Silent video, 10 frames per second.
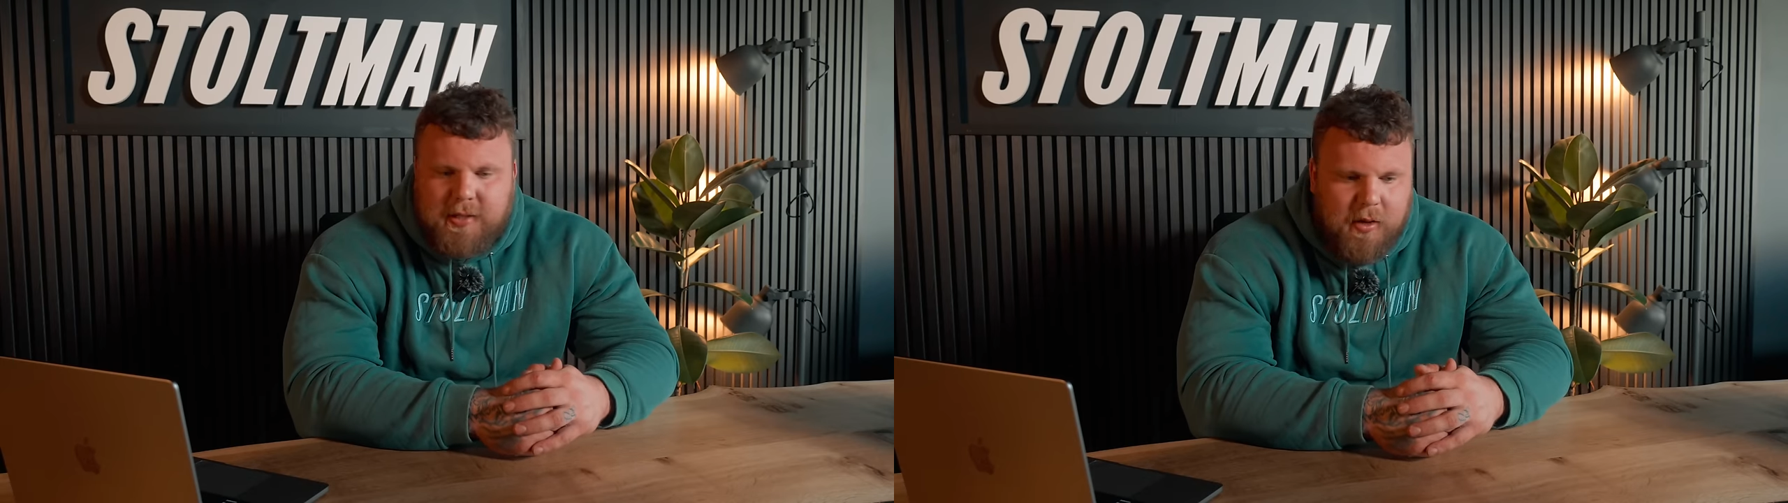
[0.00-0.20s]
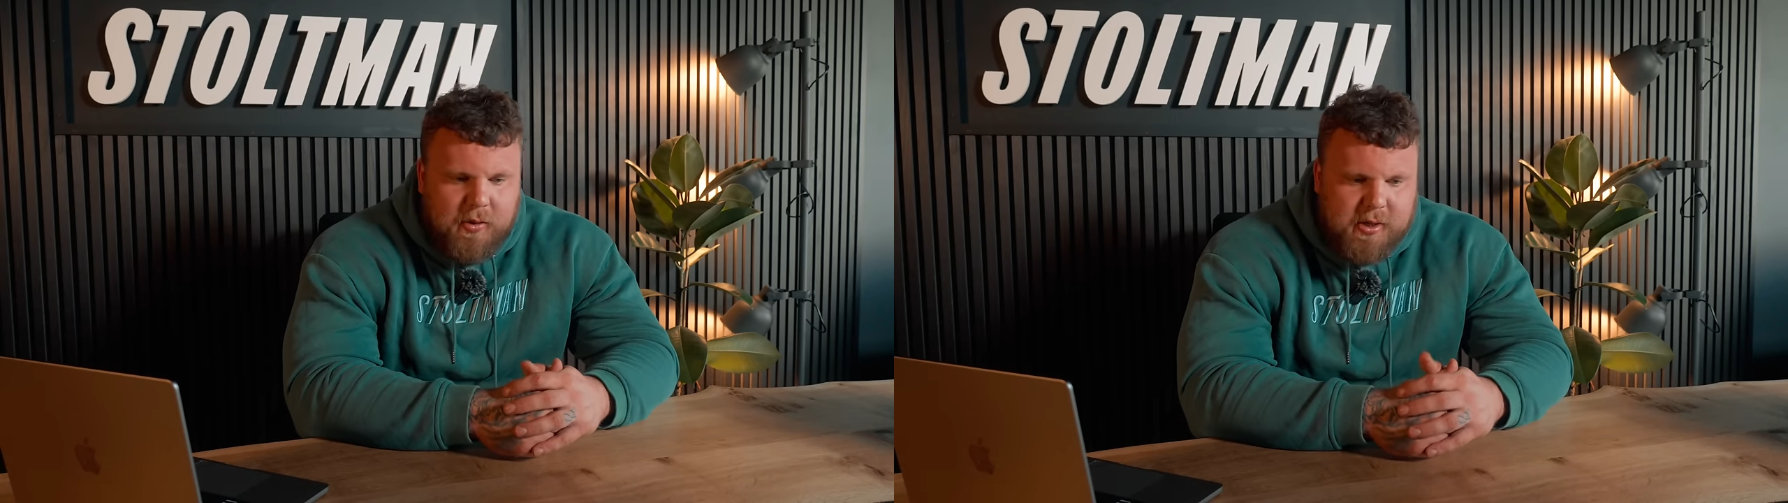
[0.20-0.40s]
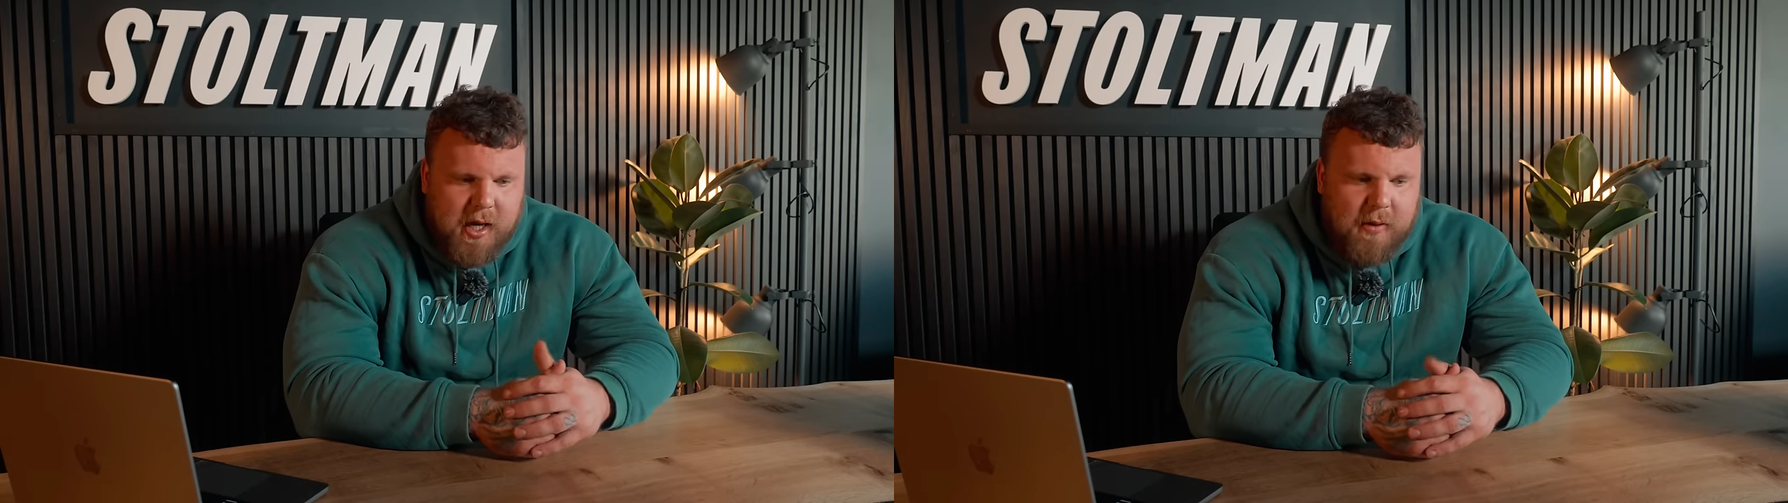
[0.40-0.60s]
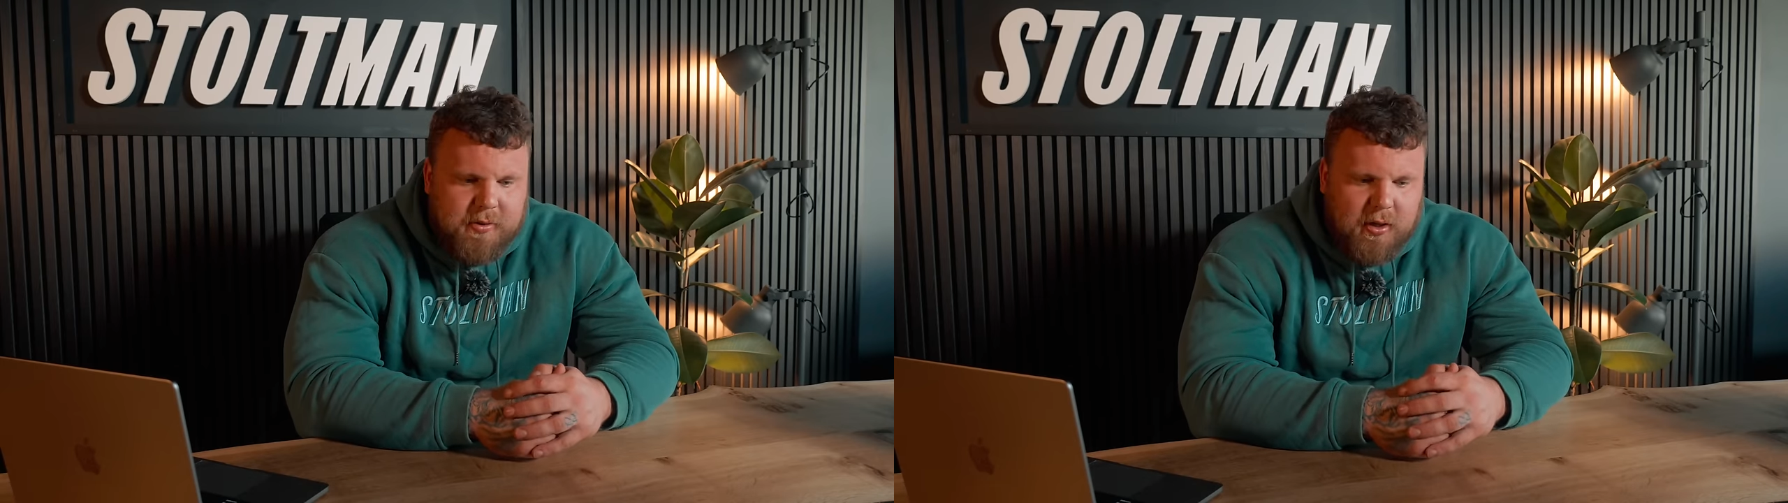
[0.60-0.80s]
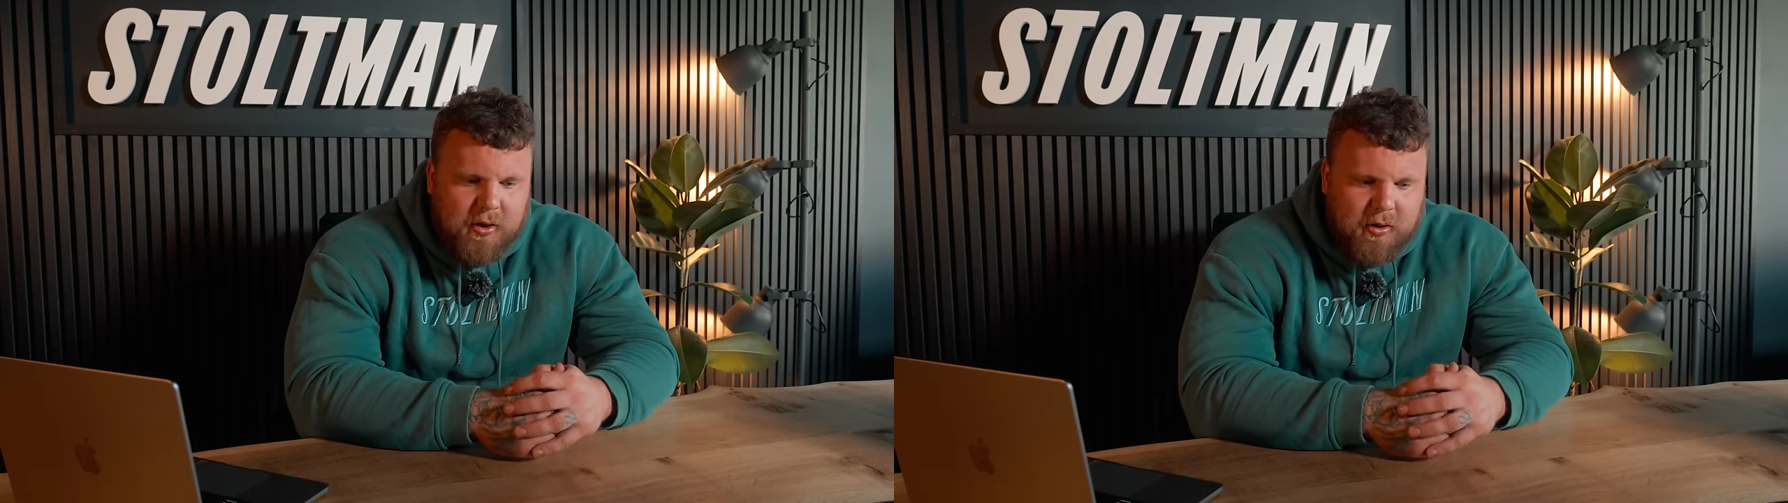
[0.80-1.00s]
It was an
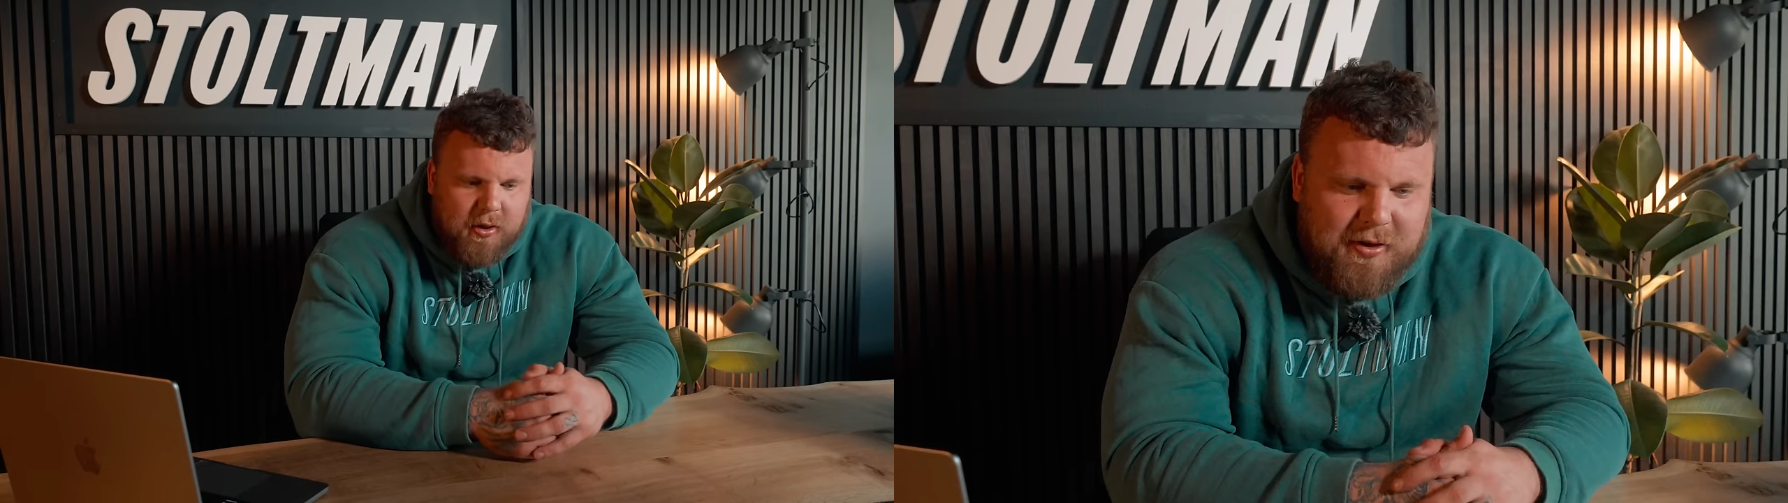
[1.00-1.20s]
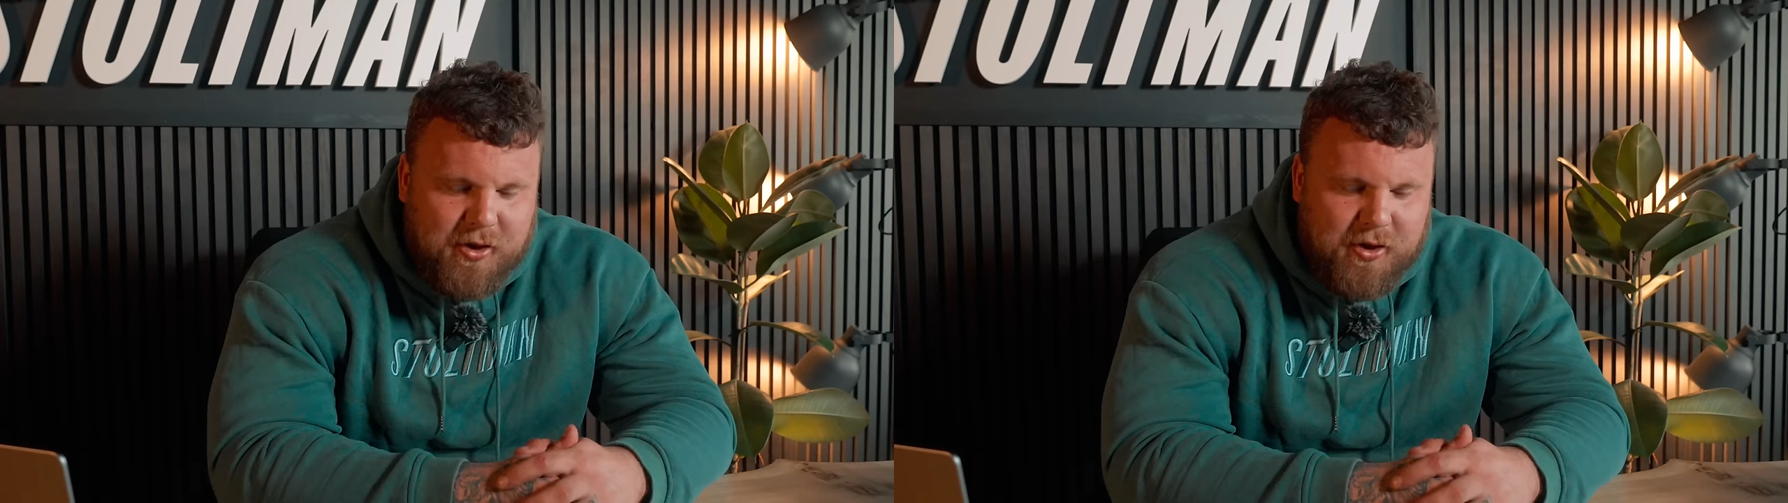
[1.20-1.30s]
absolute